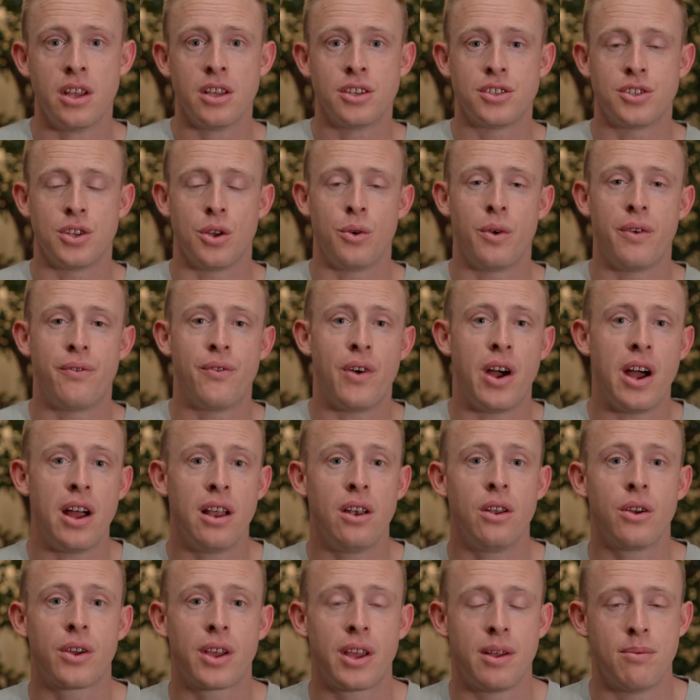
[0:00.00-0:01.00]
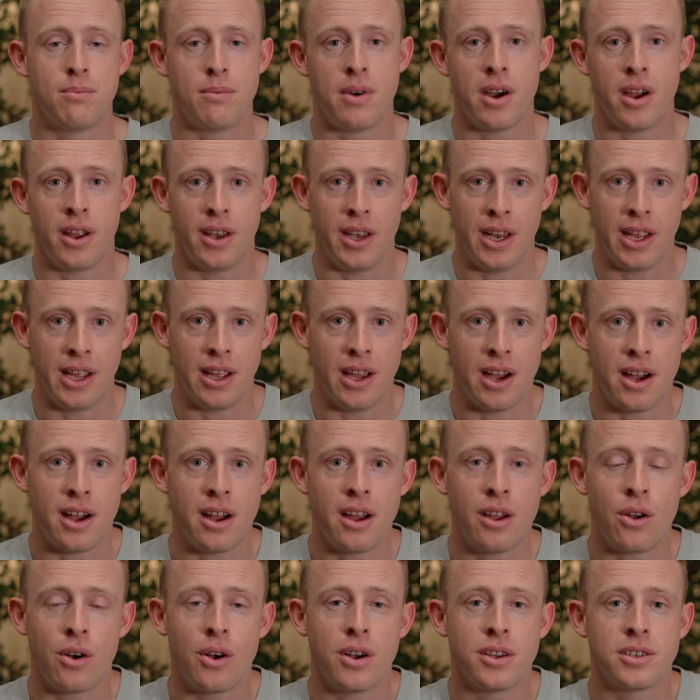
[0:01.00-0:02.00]
So if I look at my knee,
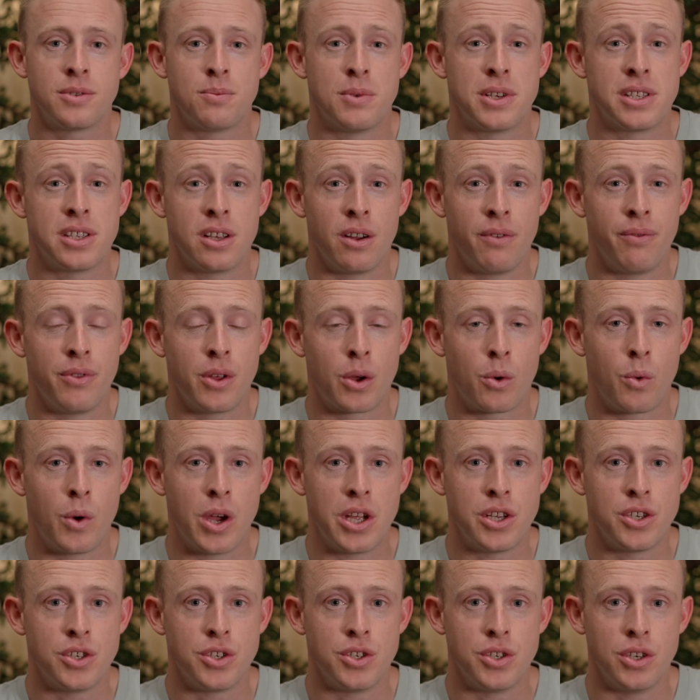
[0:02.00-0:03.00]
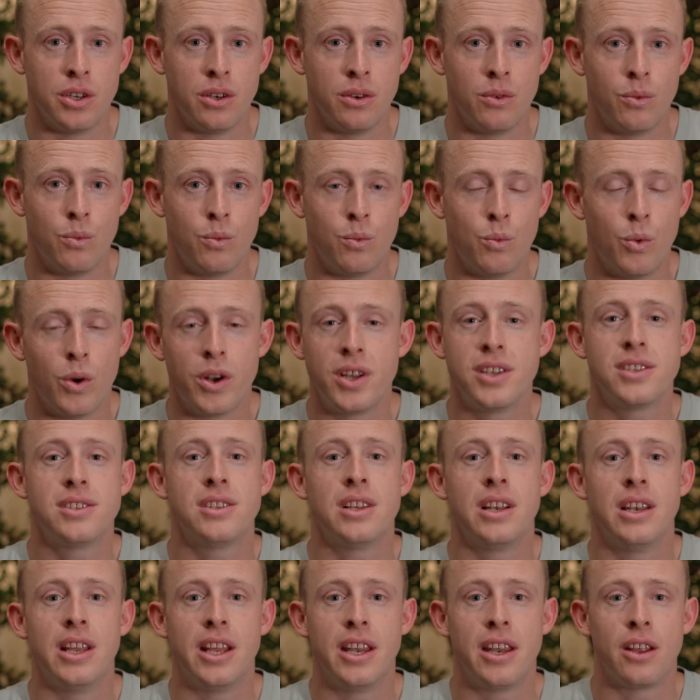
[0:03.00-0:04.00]
I ask myself the question, what is
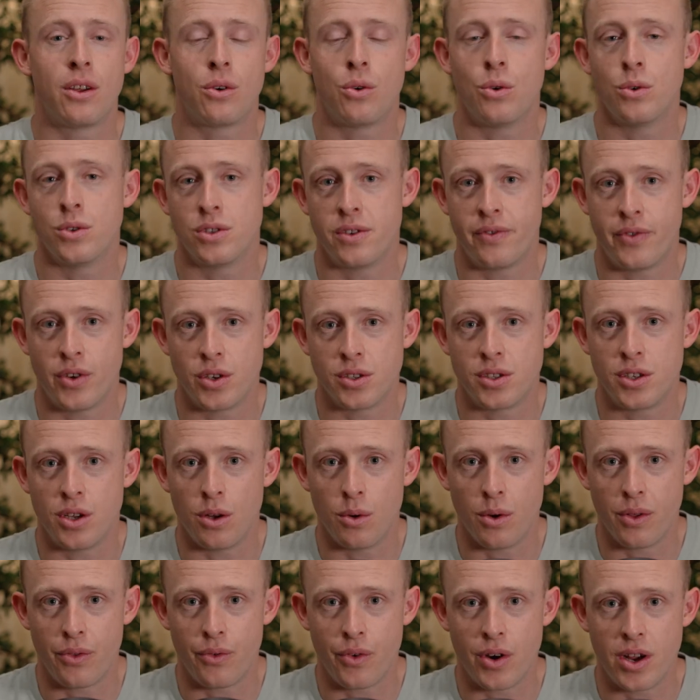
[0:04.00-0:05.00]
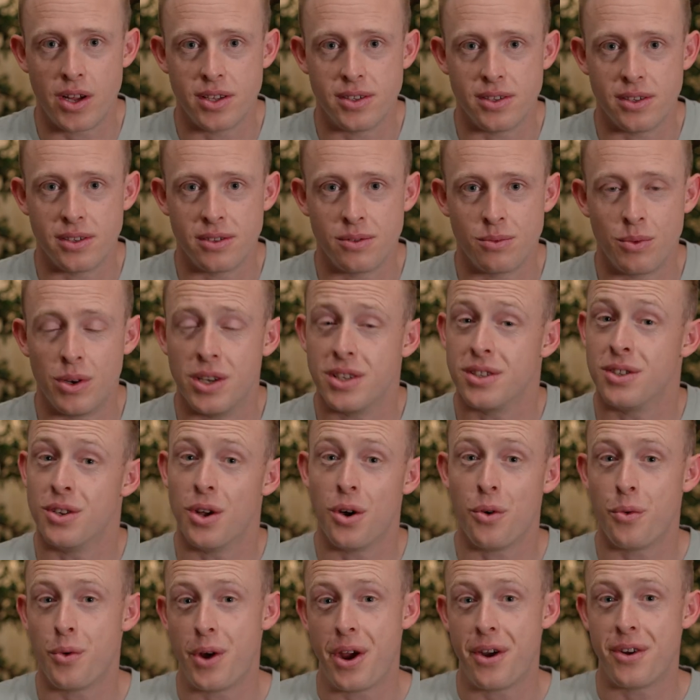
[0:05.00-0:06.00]
the leading cause of osteoarthritis? Well, it's
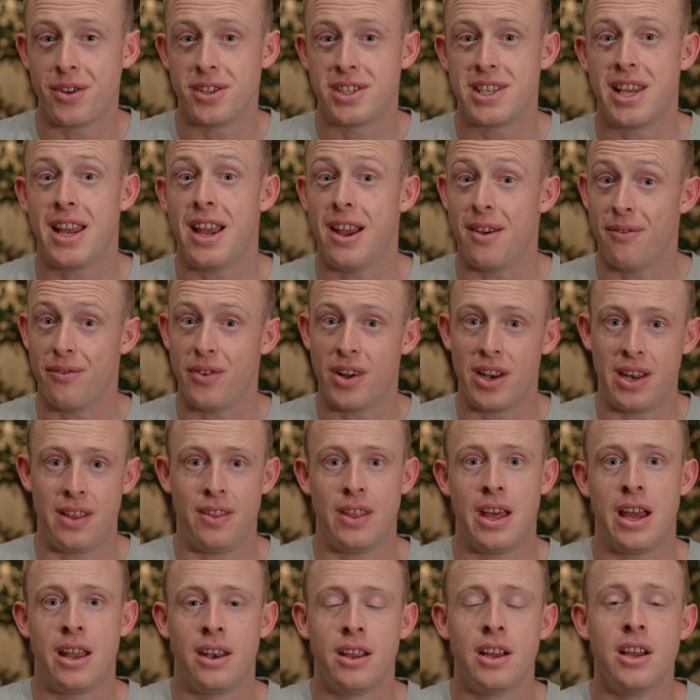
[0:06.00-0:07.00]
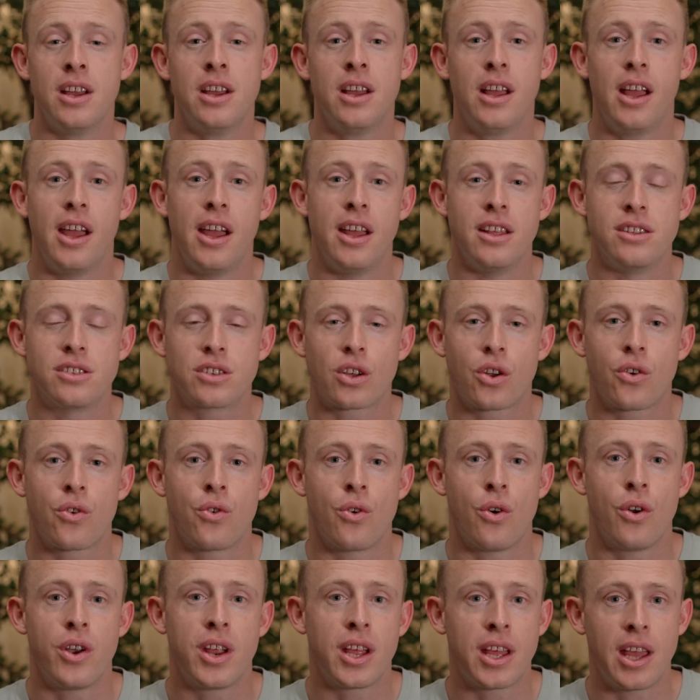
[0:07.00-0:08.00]
not wear and tear, funny that. It's
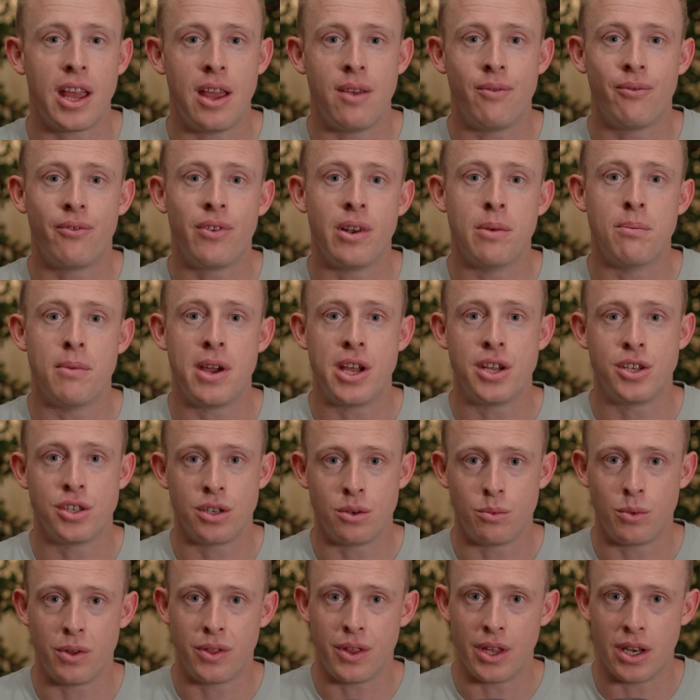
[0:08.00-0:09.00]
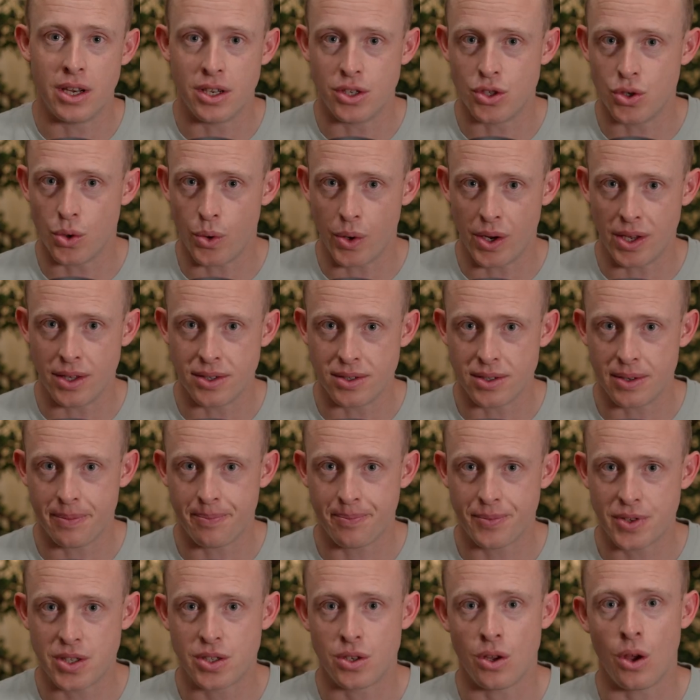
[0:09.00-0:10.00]
chronic inflammation within a joint.
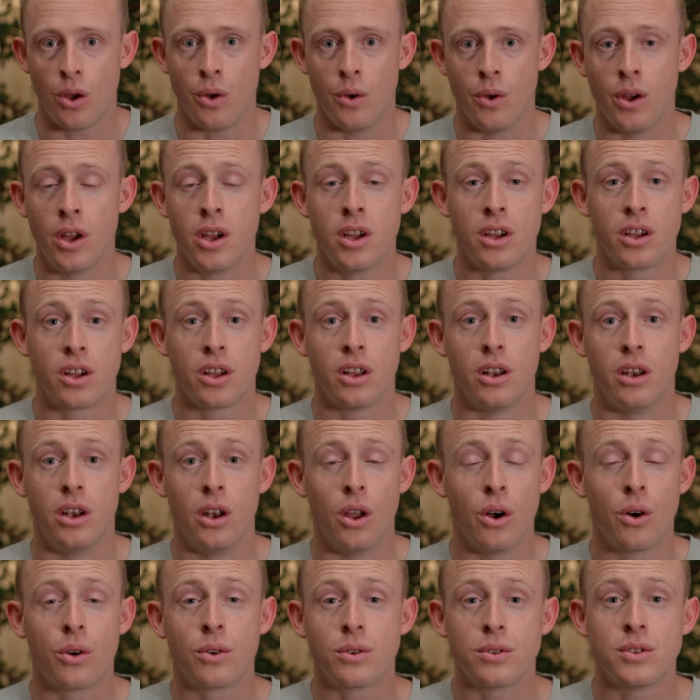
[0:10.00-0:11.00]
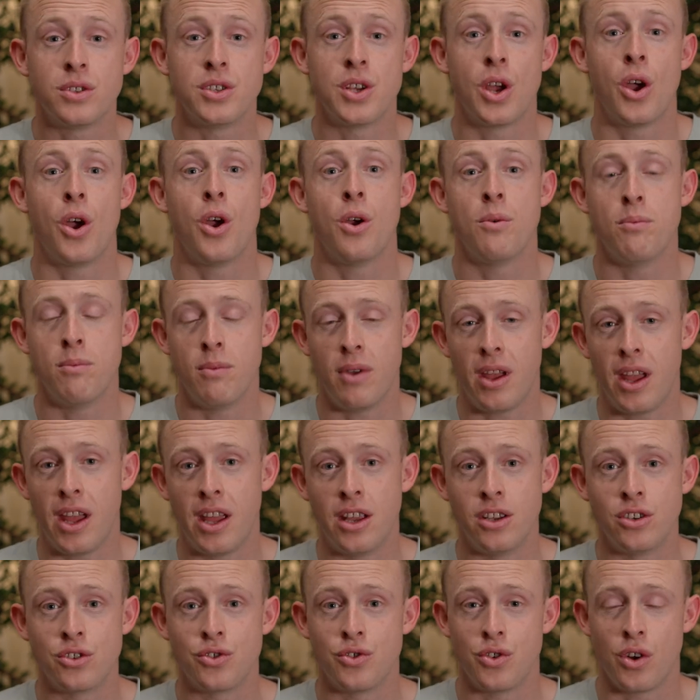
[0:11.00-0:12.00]
So long-term
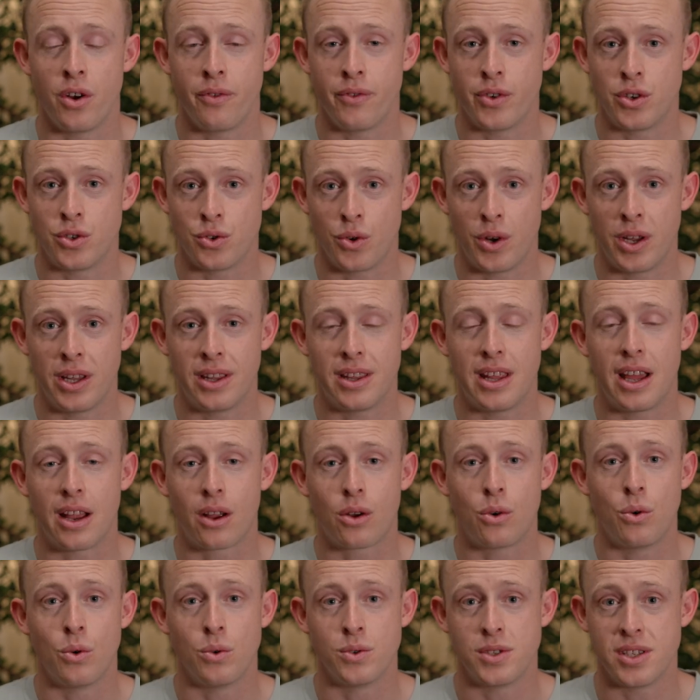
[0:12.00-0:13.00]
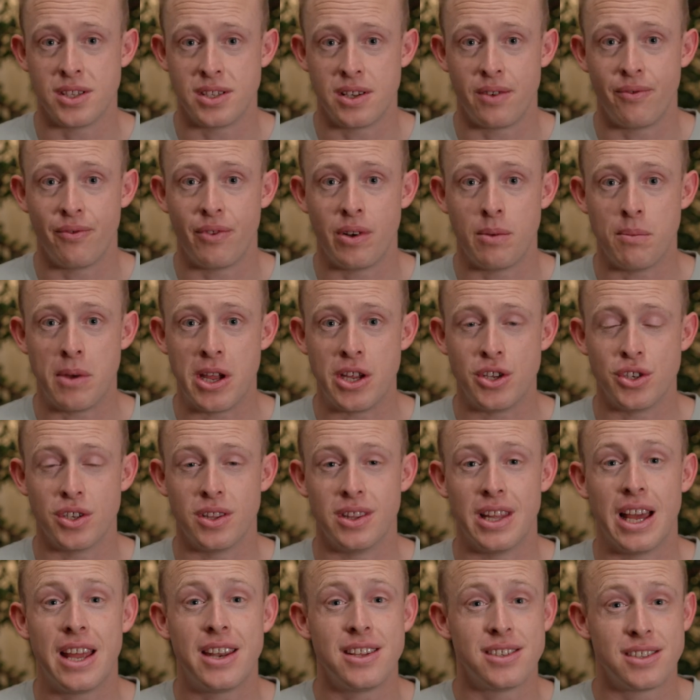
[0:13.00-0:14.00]
injury of a joint that causes
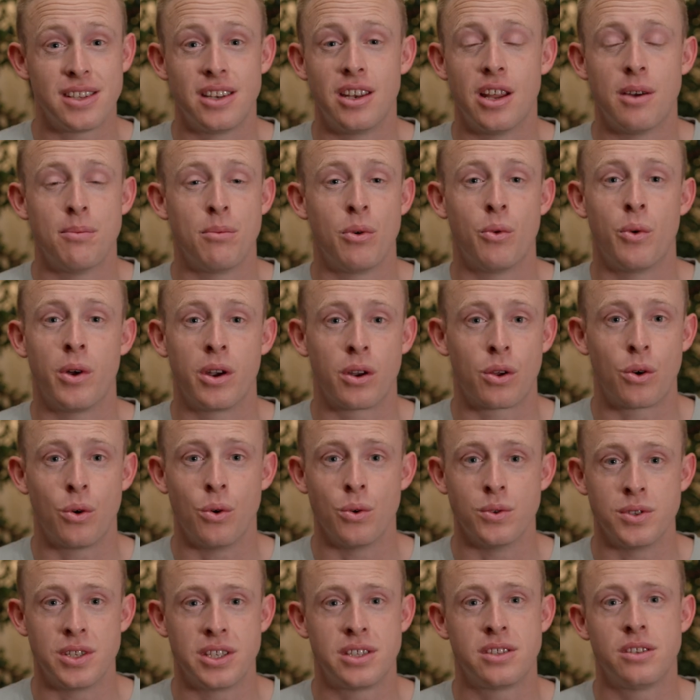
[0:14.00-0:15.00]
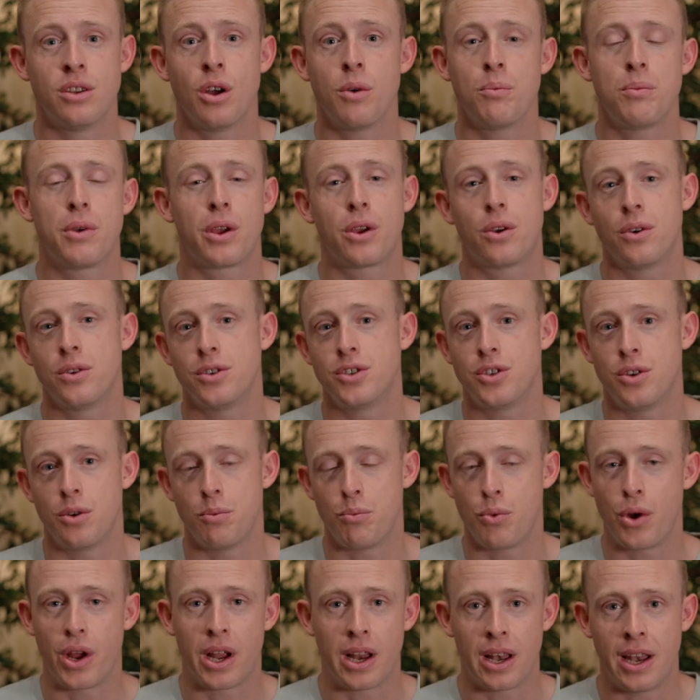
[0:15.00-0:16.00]
inflammation. That is the number one cause. It's not because you're
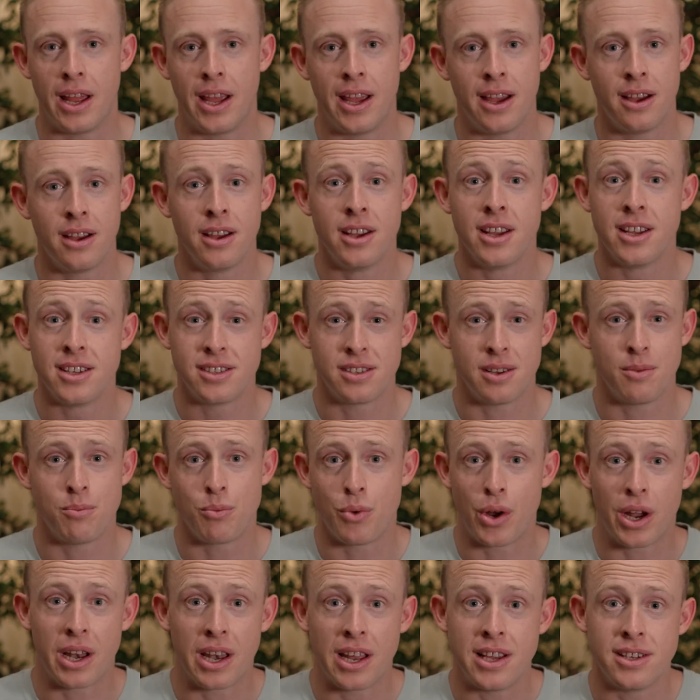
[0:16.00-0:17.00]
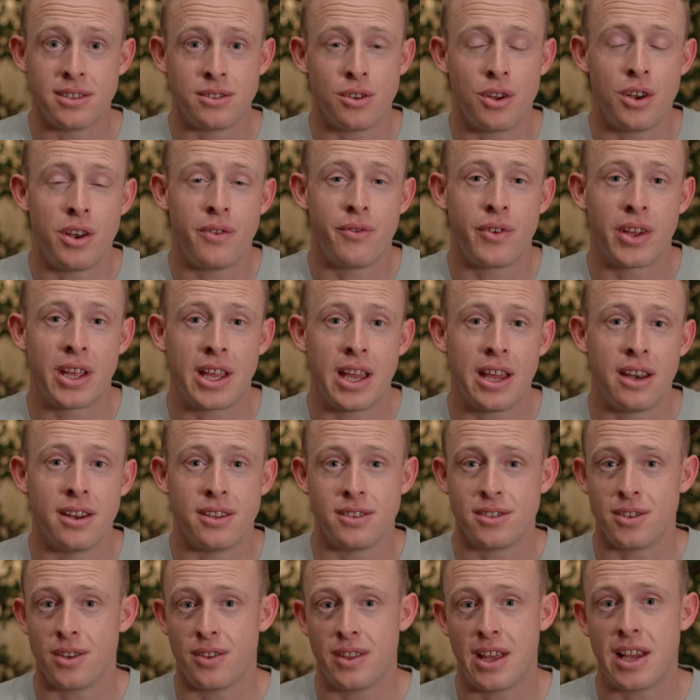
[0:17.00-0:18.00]
a bricklayer. Some bricklayers don't even get
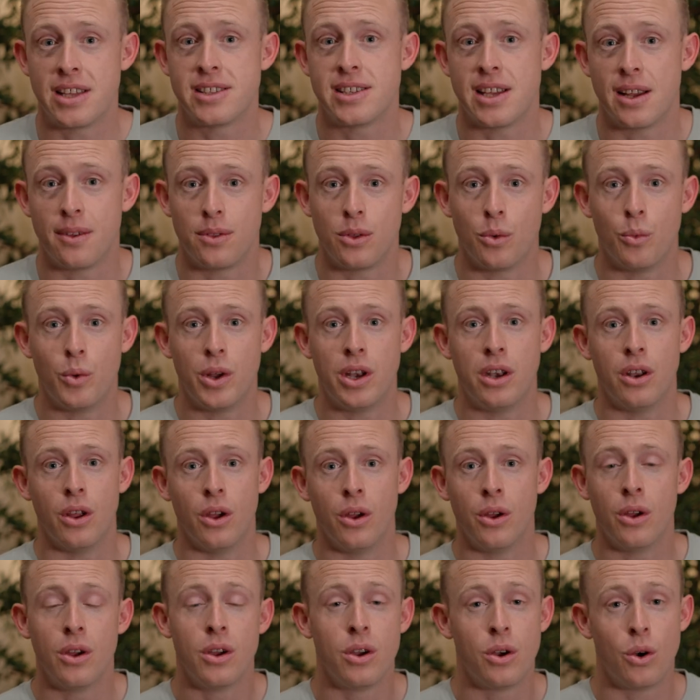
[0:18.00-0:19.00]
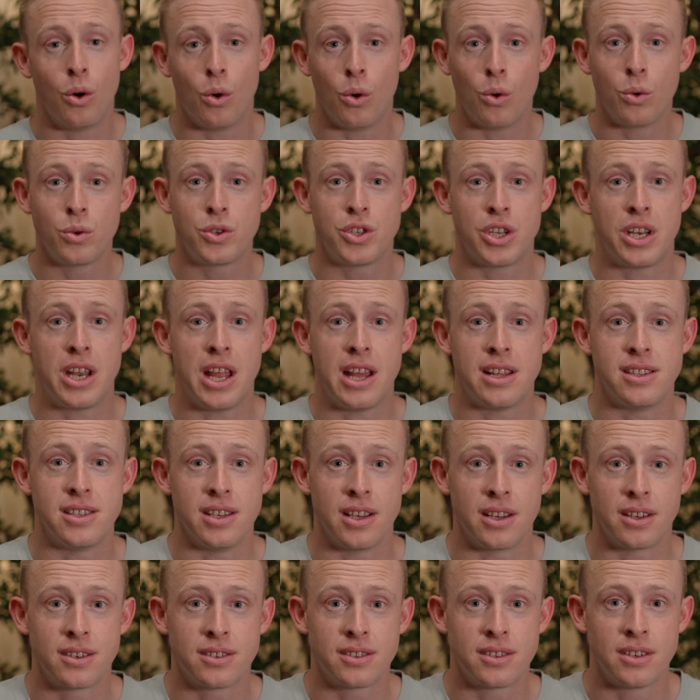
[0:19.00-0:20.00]
it, so that's out the window. Or
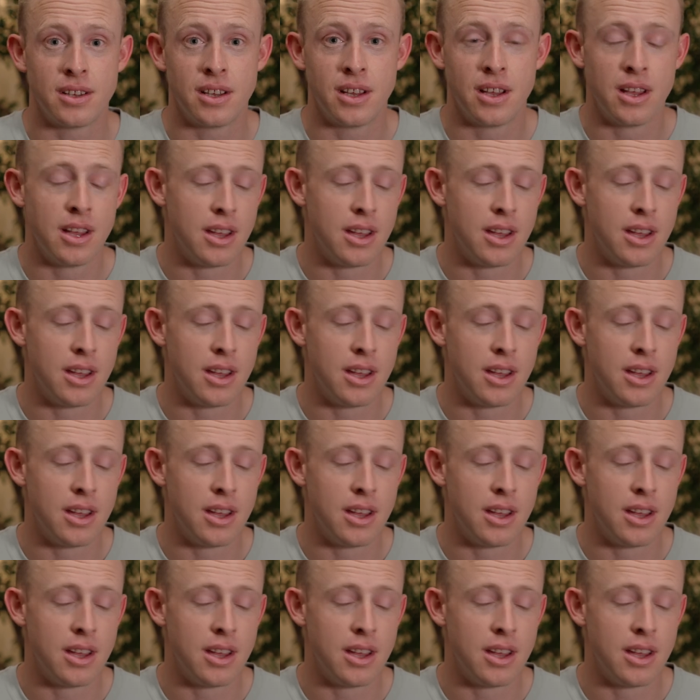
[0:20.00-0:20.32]
genetics.